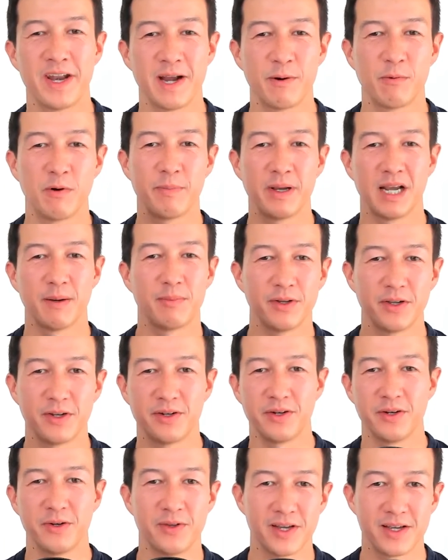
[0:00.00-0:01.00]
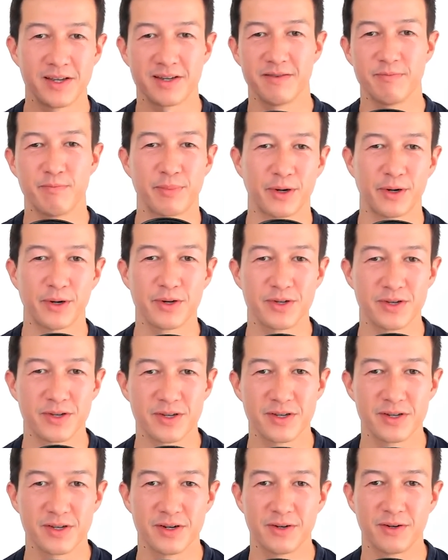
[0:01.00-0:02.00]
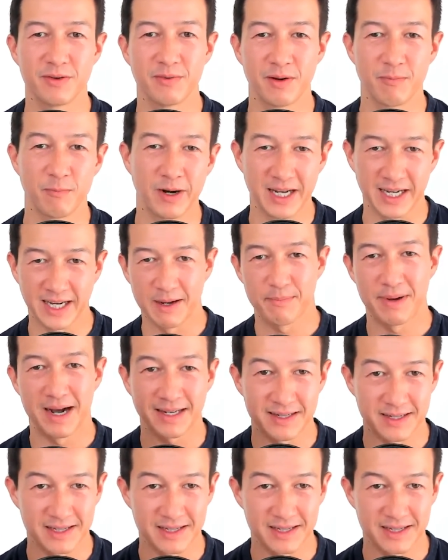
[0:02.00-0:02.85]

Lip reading: day we'll be able to do this in person soon. When you get back to